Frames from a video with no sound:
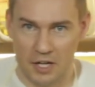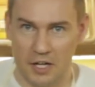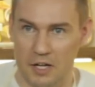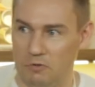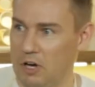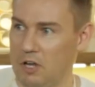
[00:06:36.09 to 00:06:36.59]

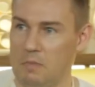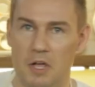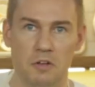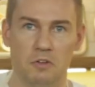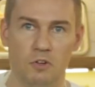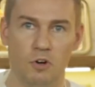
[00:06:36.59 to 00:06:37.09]
I
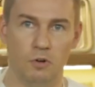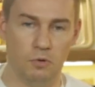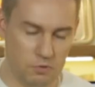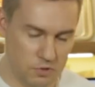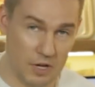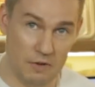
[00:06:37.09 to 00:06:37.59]
recommend,
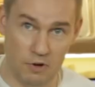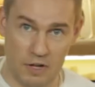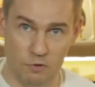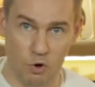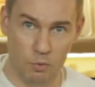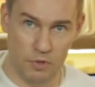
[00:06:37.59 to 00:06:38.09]
never
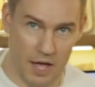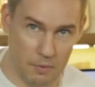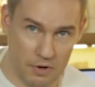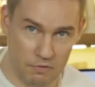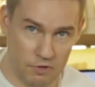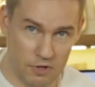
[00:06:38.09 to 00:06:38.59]
leave home without one of